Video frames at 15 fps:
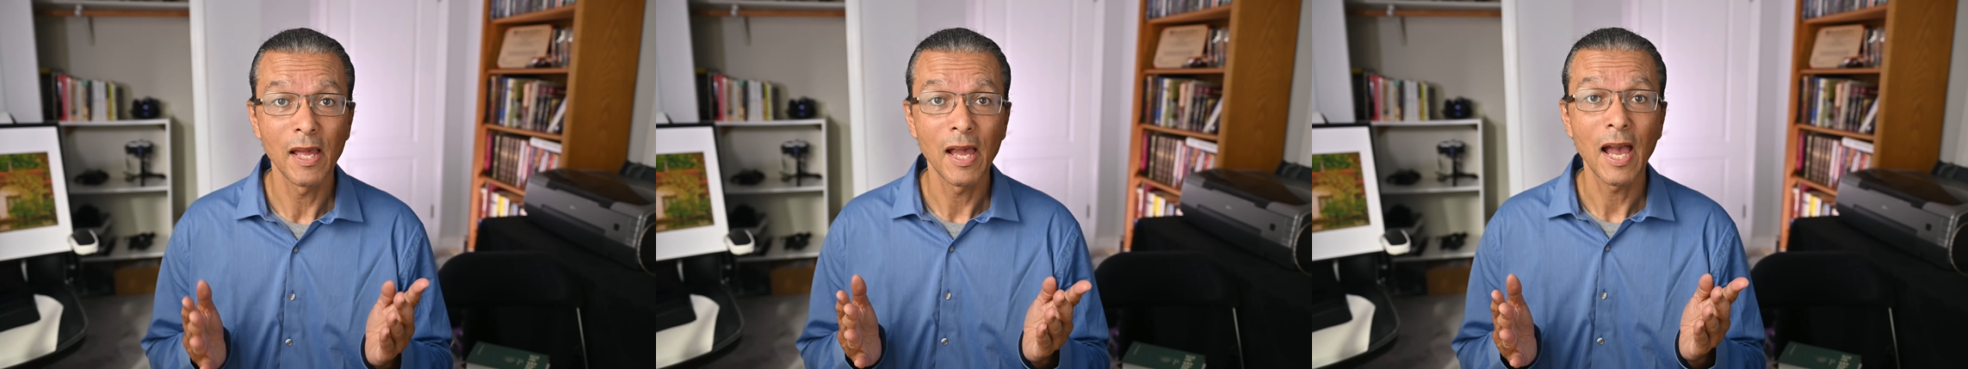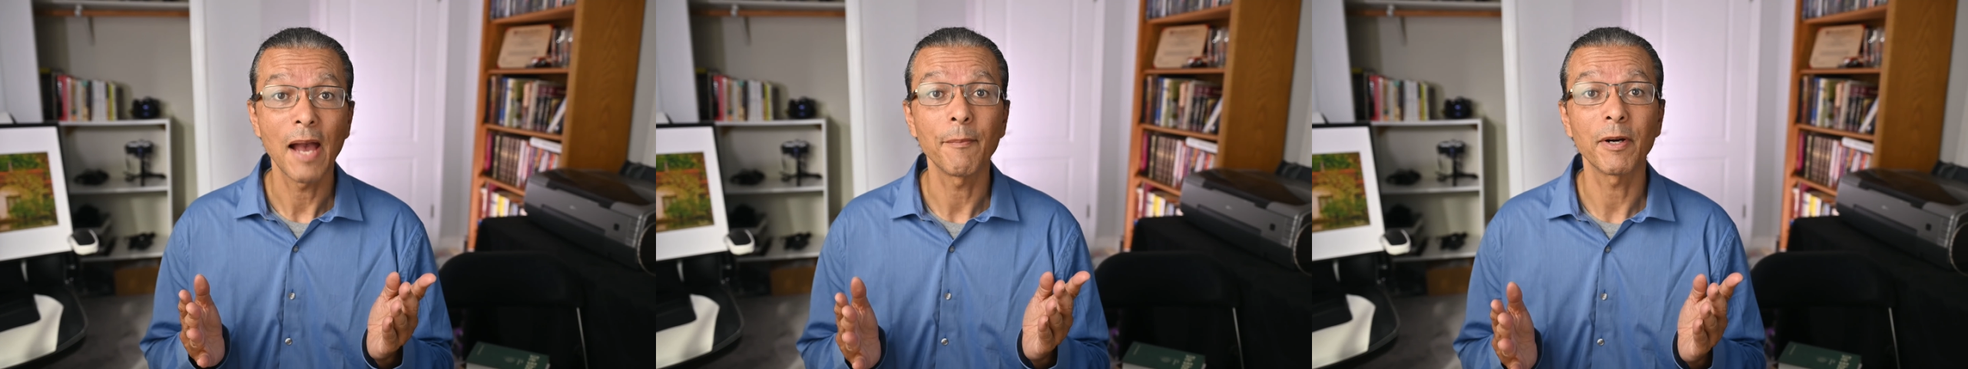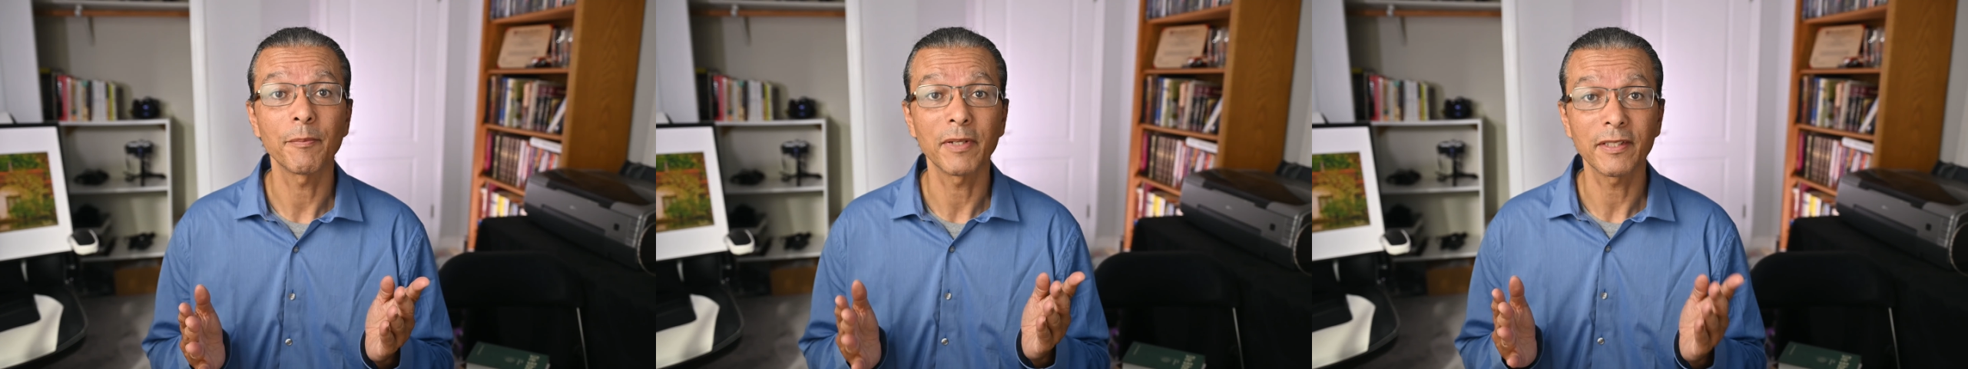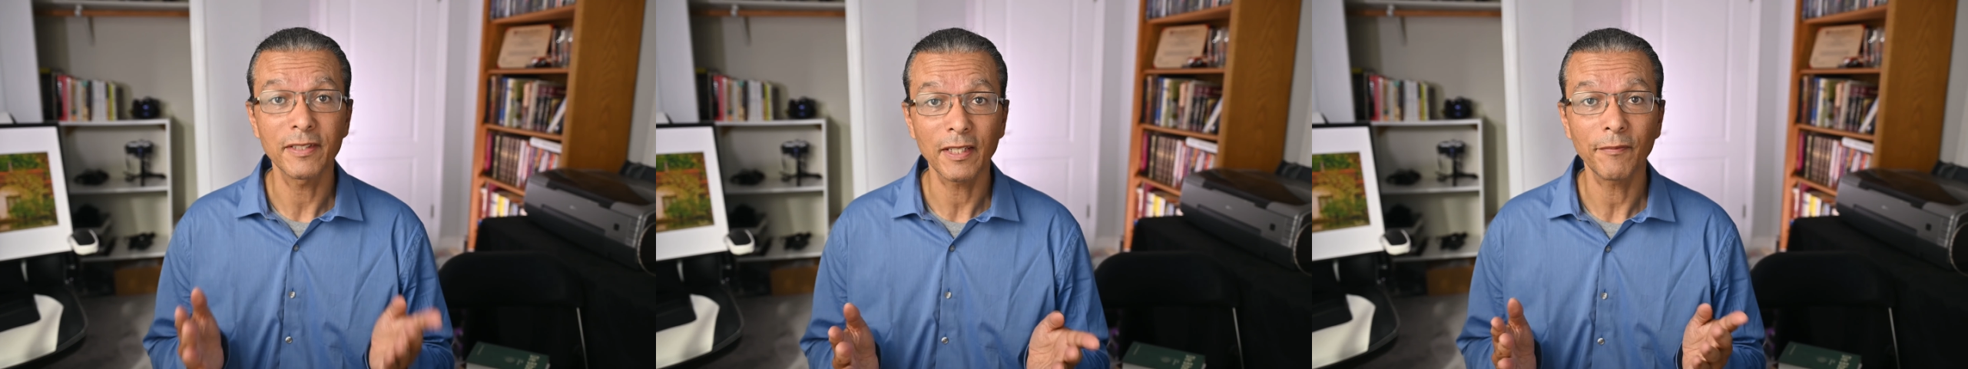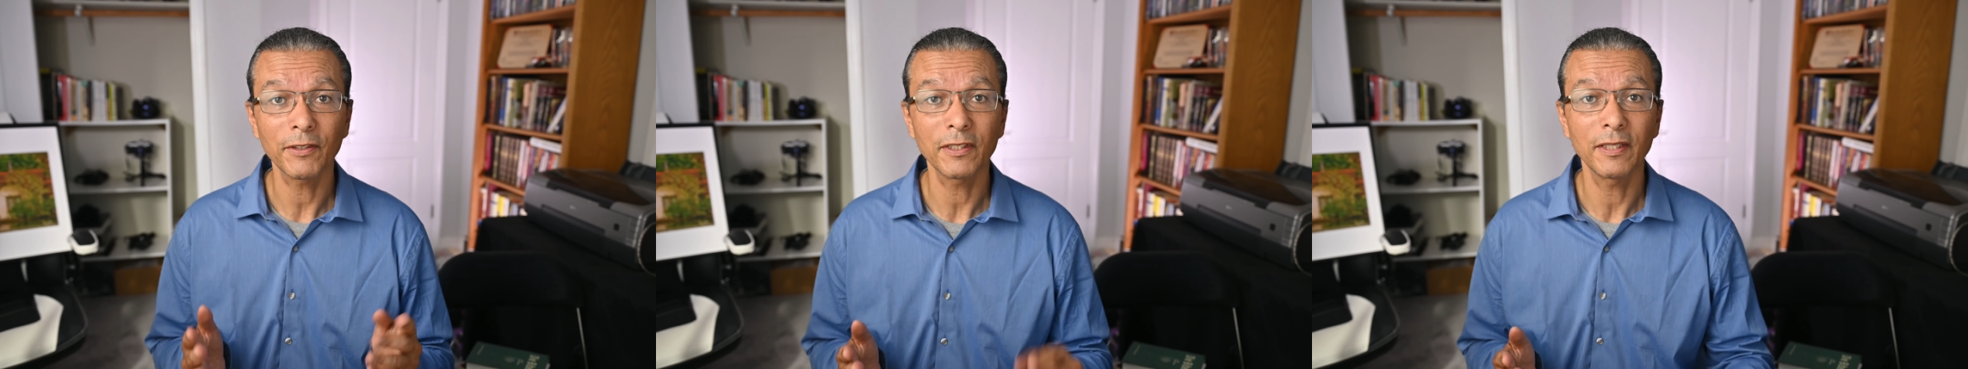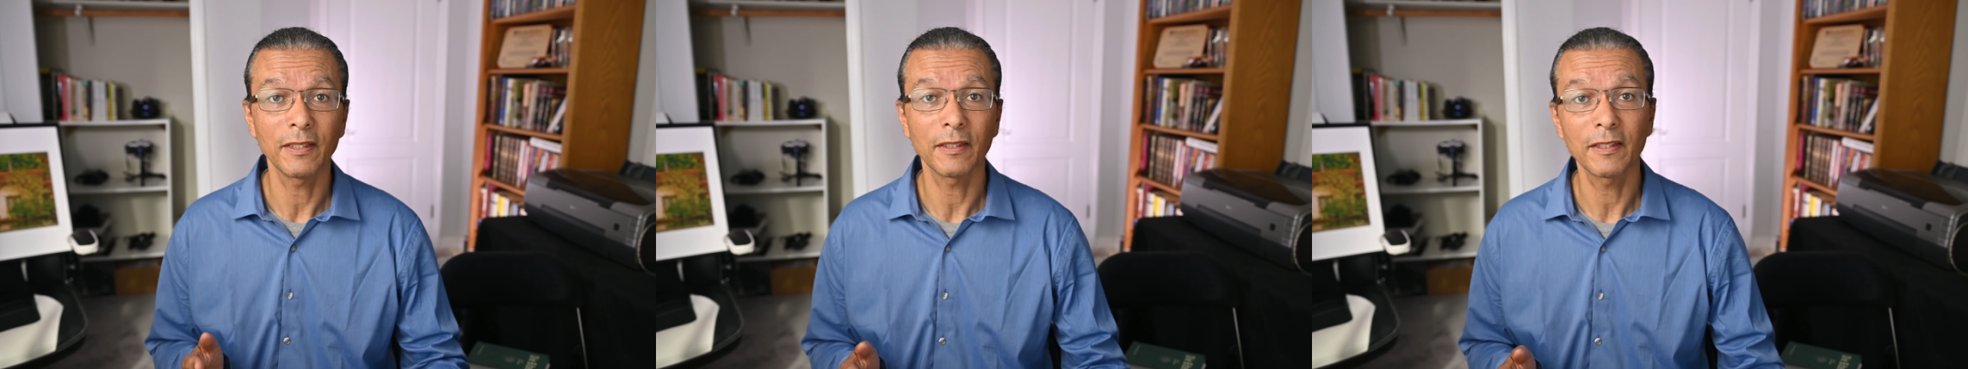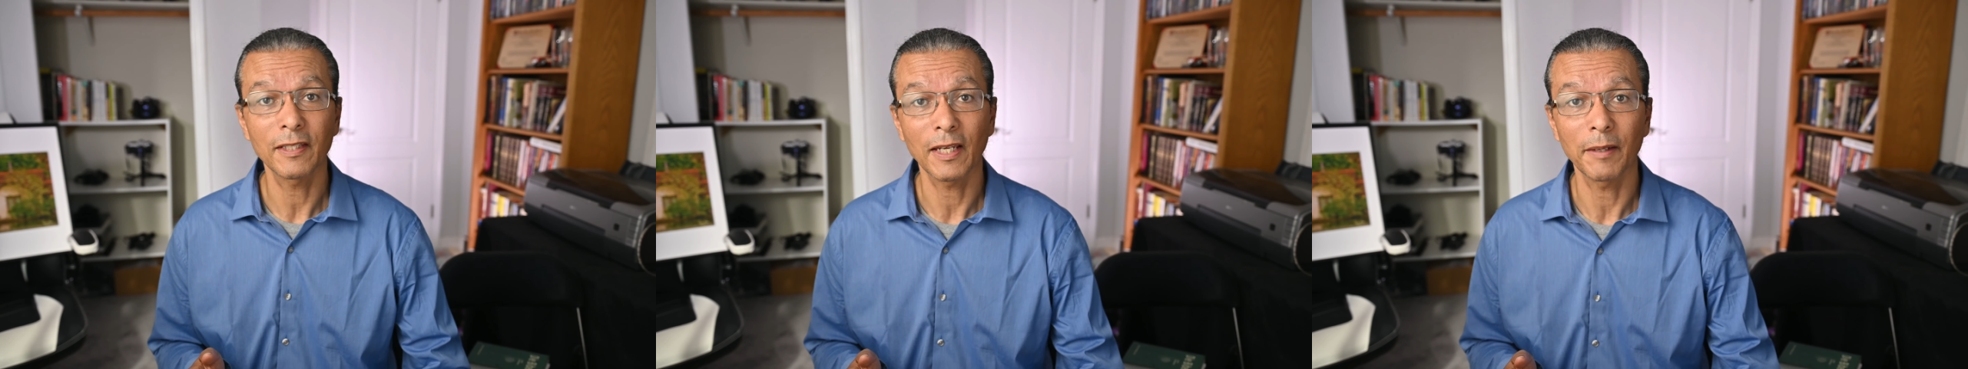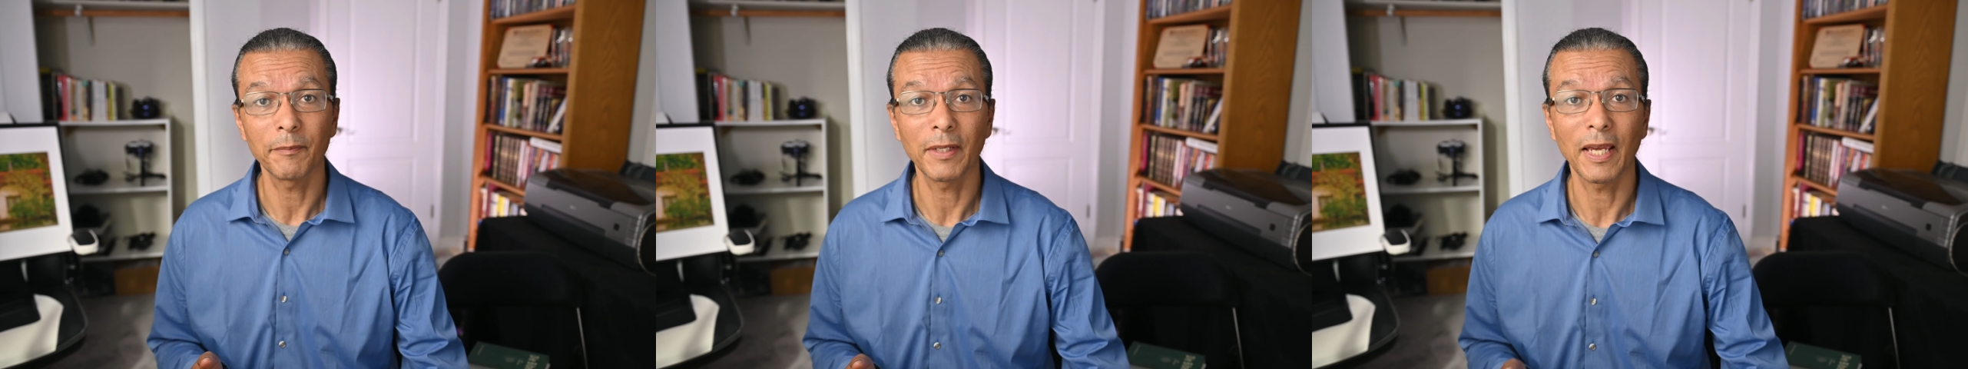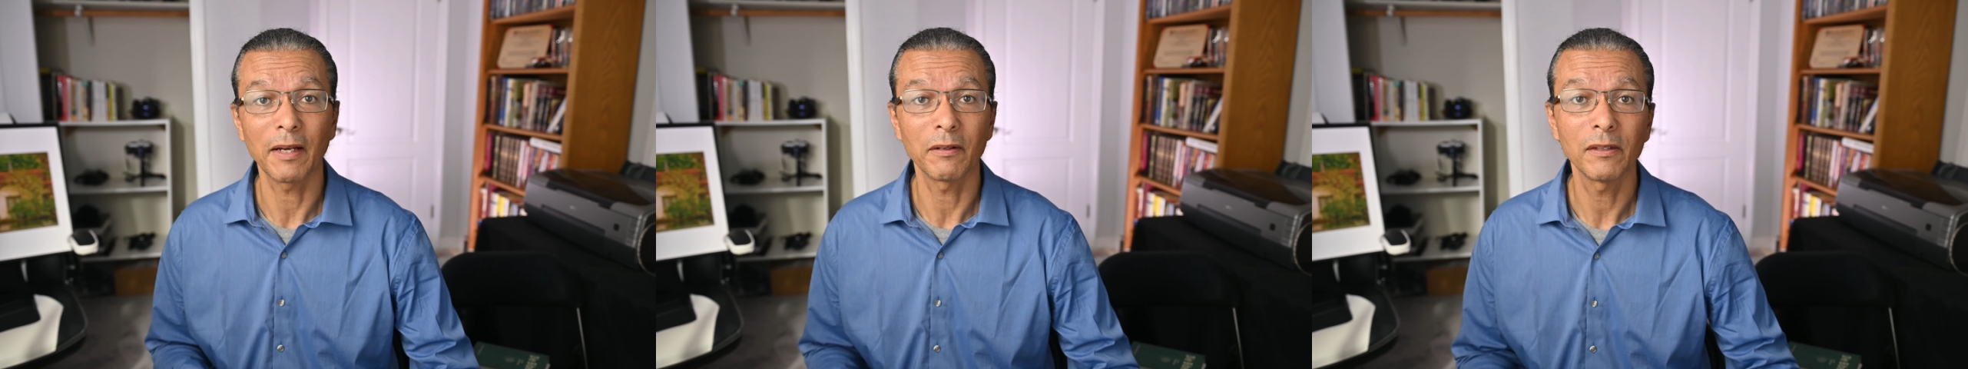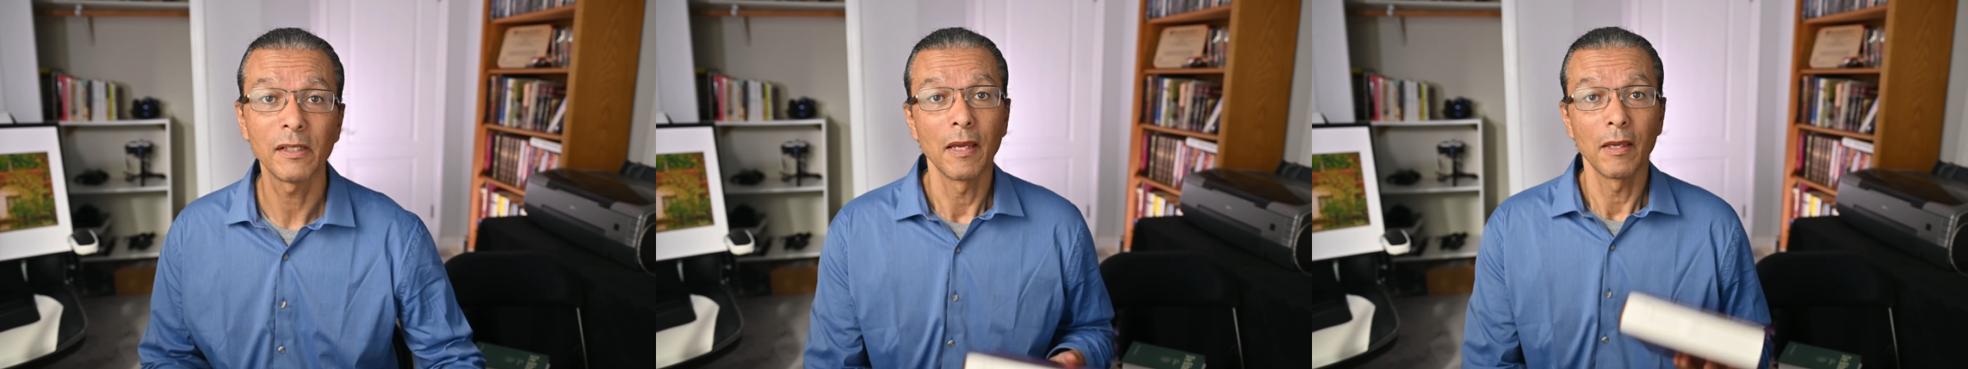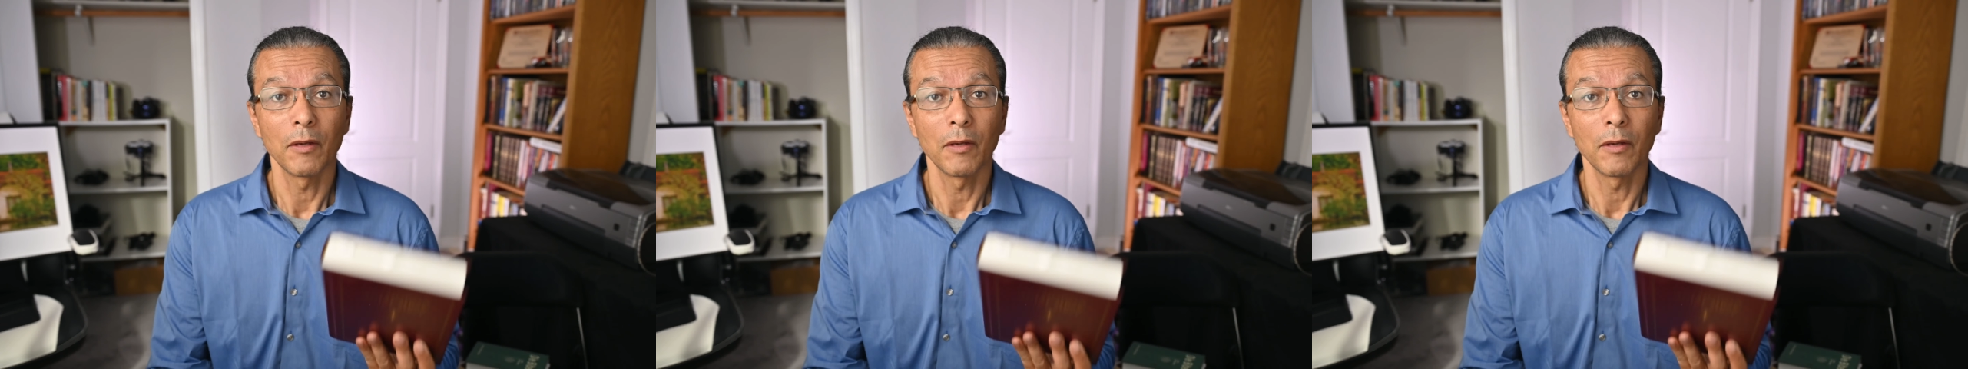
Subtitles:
I'm on my 17th time now